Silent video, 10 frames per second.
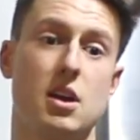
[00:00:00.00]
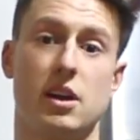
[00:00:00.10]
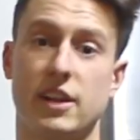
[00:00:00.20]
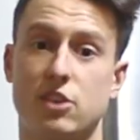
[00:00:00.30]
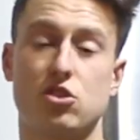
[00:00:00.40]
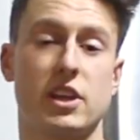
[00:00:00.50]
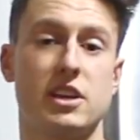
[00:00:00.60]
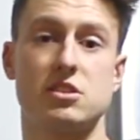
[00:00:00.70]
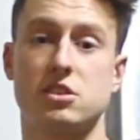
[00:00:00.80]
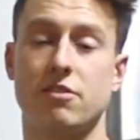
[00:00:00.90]

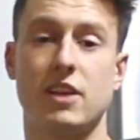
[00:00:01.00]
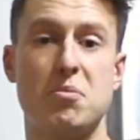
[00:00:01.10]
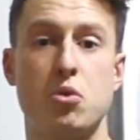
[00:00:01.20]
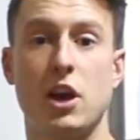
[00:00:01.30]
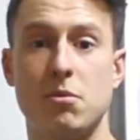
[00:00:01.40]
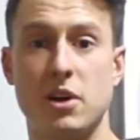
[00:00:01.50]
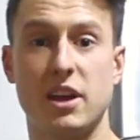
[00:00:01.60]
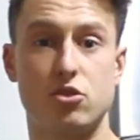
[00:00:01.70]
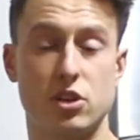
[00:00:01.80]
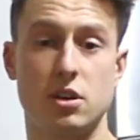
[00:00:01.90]
electrolytes and stuff that I put in
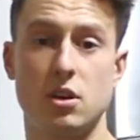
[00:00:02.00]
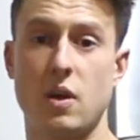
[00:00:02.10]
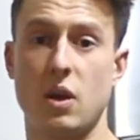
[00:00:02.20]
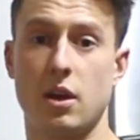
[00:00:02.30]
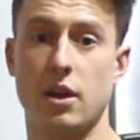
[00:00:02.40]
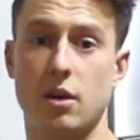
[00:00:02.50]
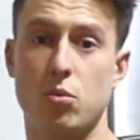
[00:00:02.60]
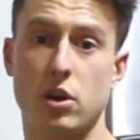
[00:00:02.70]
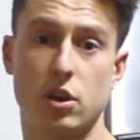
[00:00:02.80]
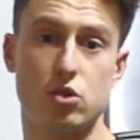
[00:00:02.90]
my intra
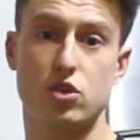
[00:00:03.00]
workout